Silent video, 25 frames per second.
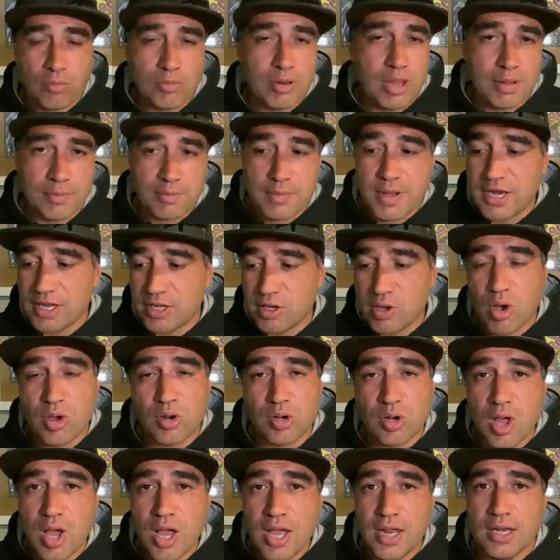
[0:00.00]
money
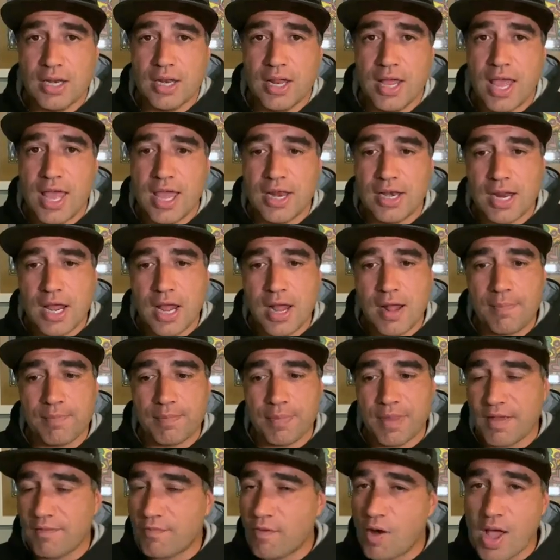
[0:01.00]
online. And
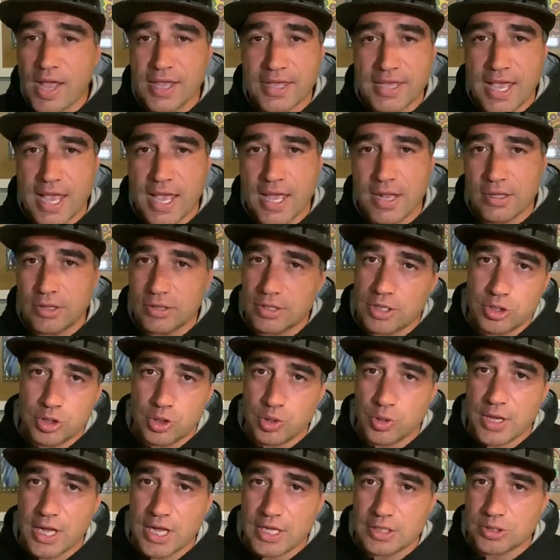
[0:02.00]
if I can, then
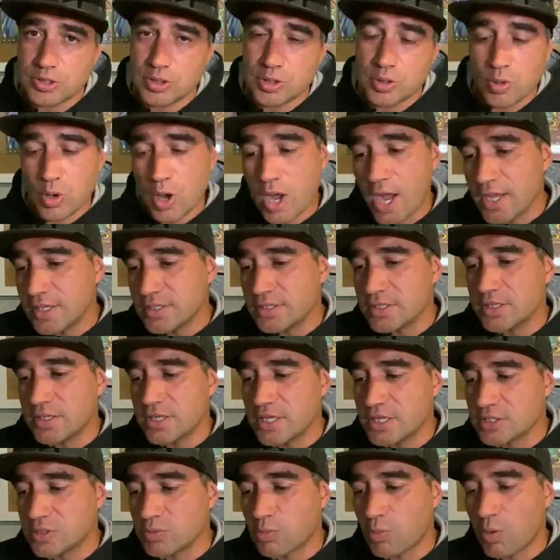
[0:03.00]
you can too. I did
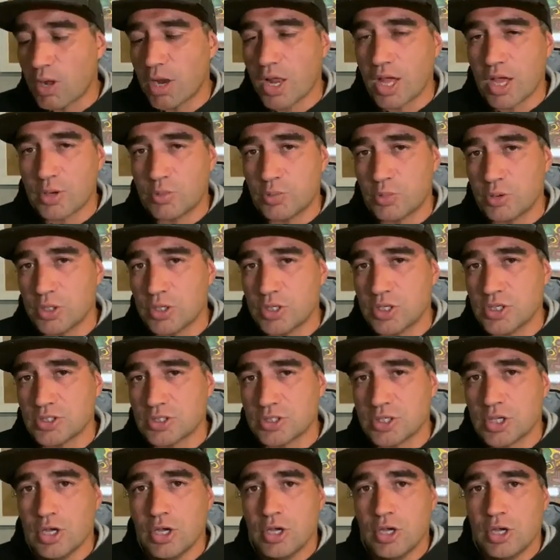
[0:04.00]
this while I
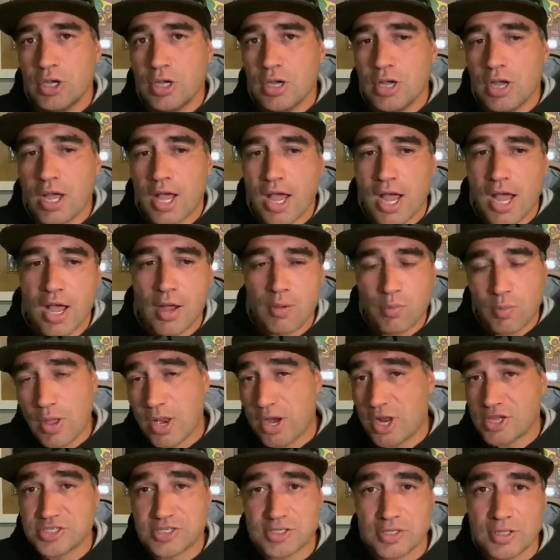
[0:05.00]
was
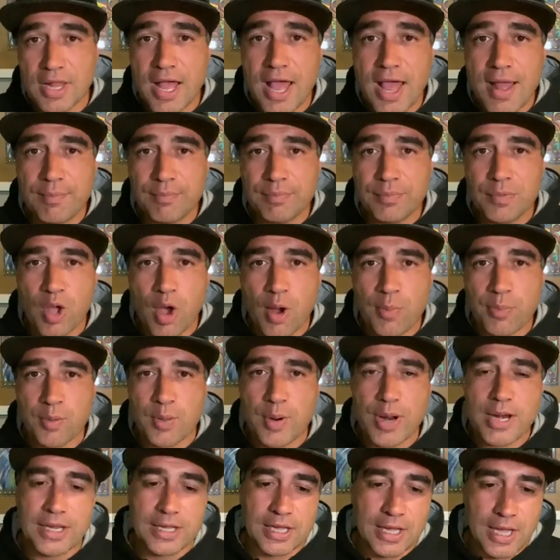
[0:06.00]
and I still am
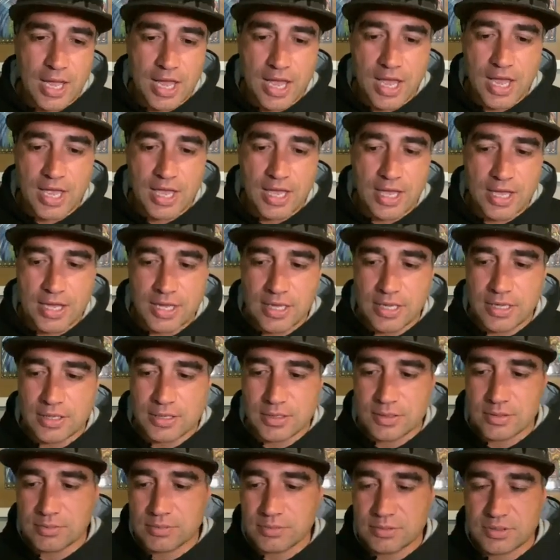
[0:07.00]
operating
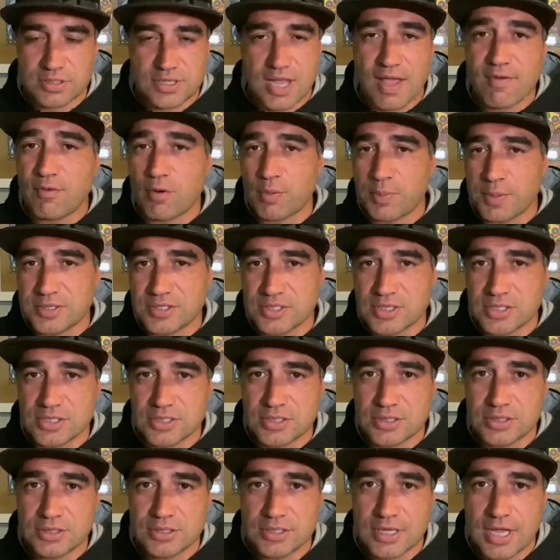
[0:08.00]
a scaffold
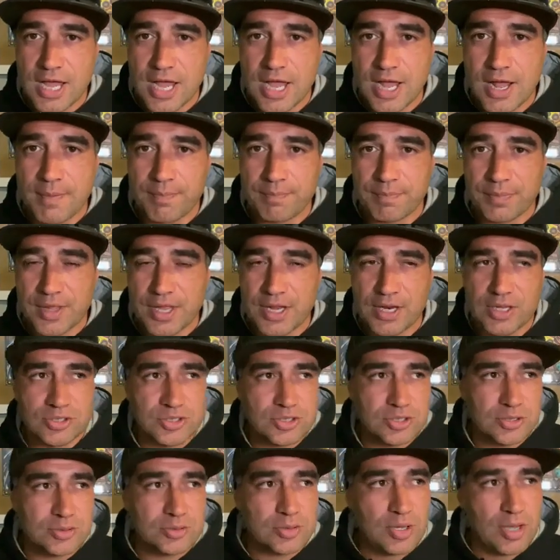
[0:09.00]
business. I'm
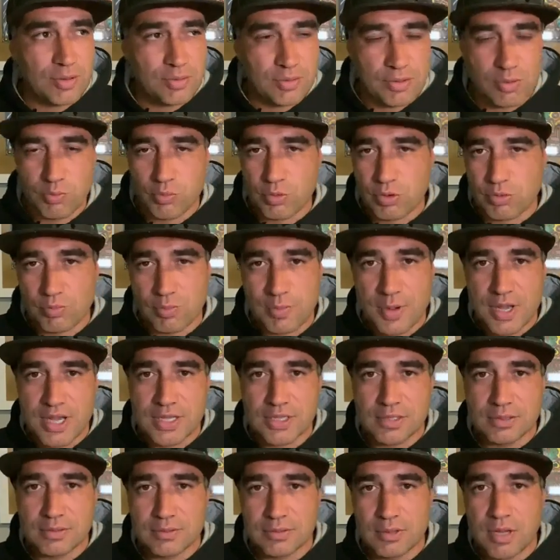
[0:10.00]
in
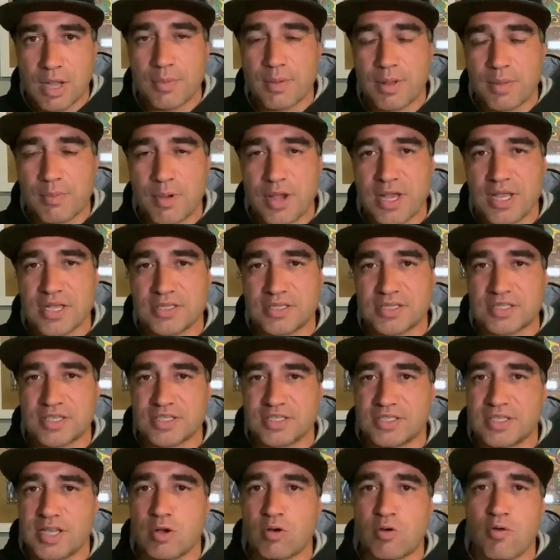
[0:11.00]
my
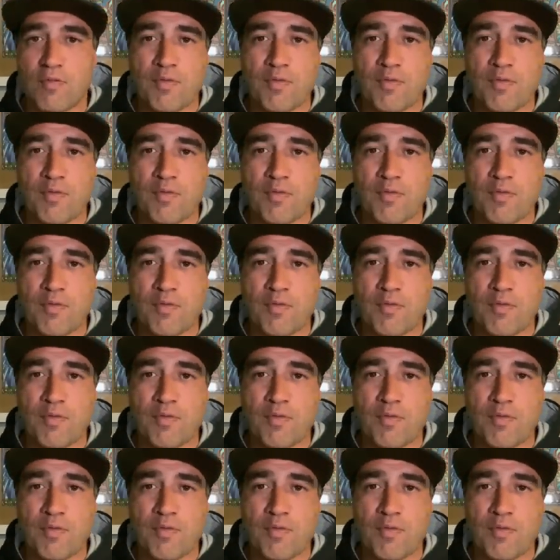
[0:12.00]
6th year of